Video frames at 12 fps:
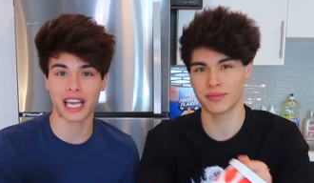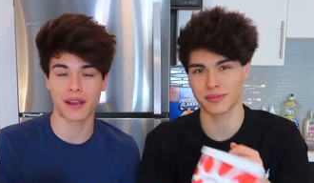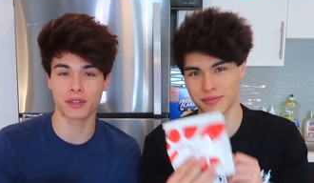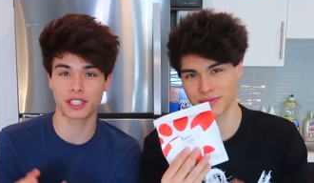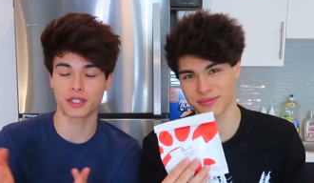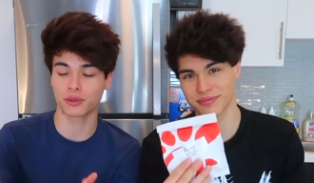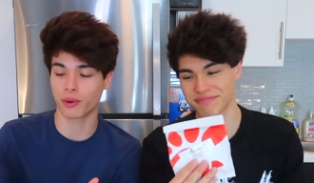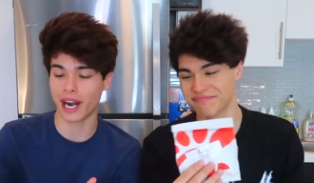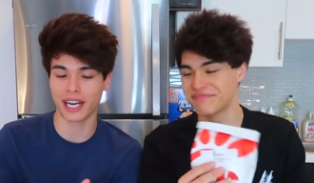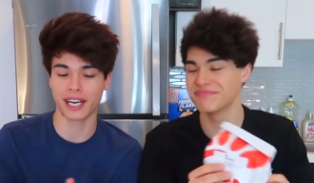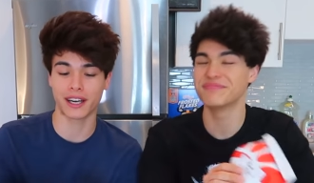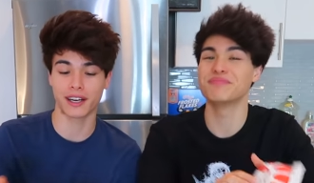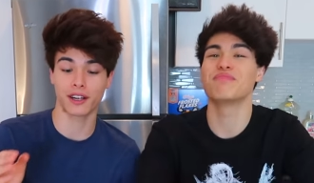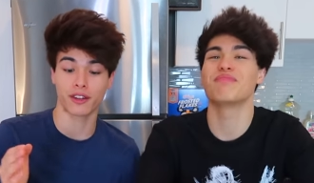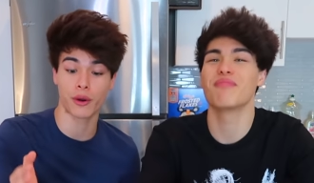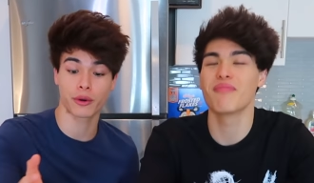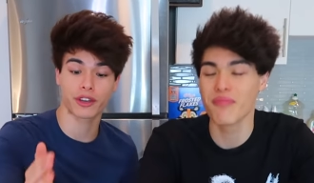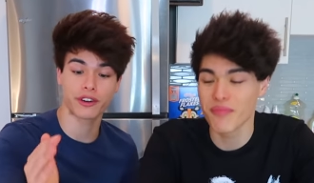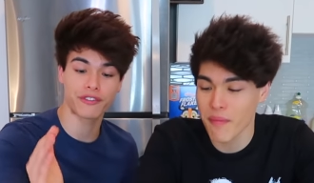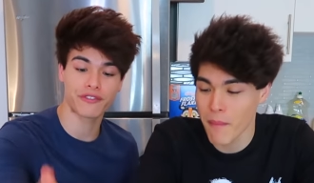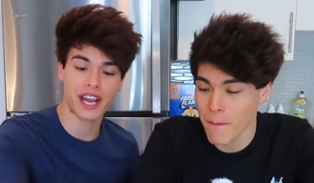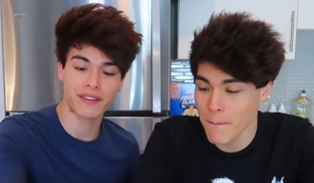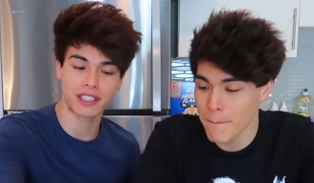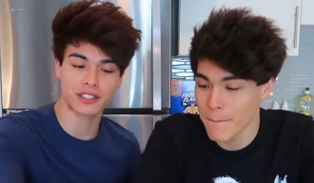Speaker 1: sandwiches right here, along with our
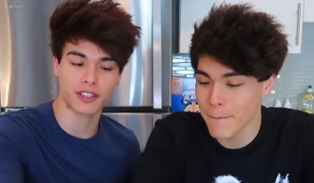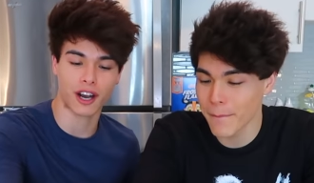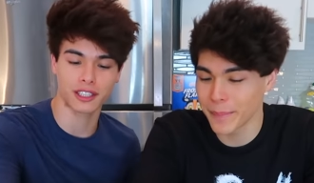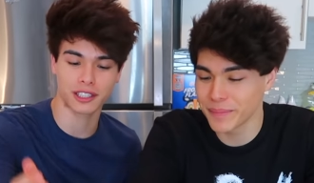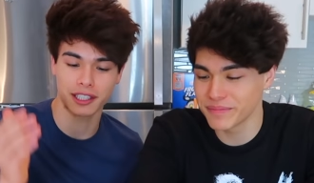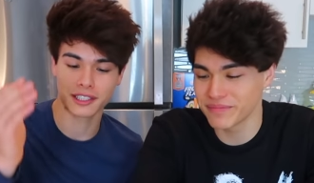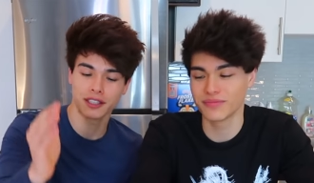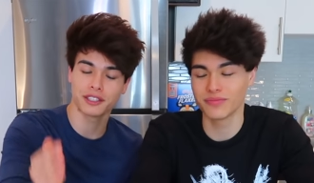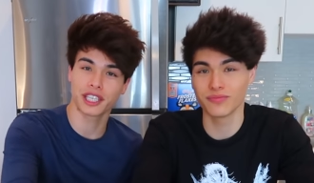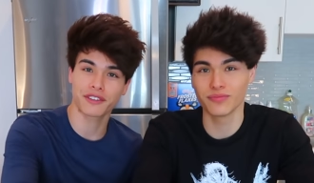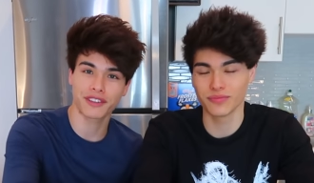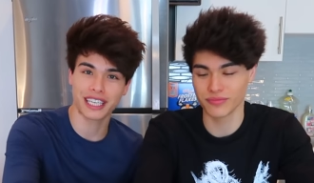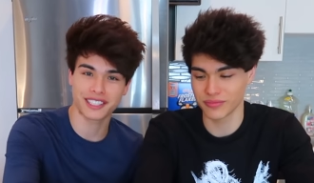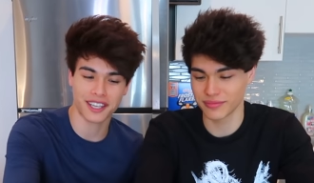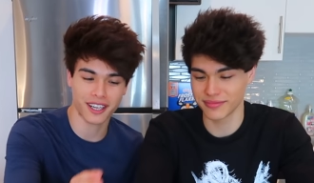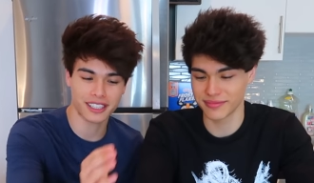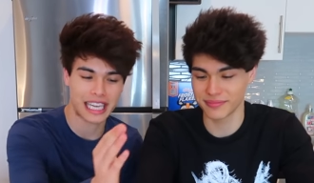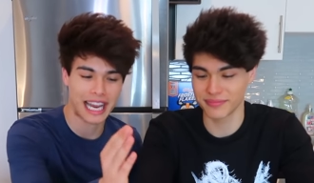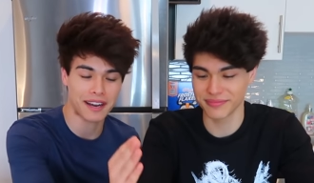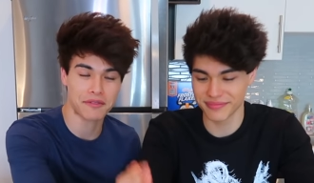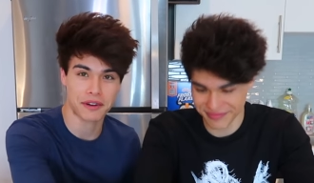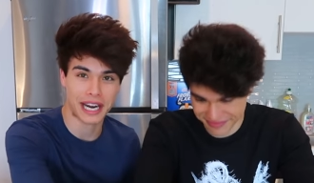favorite sauces, Chick-fil-A sauce and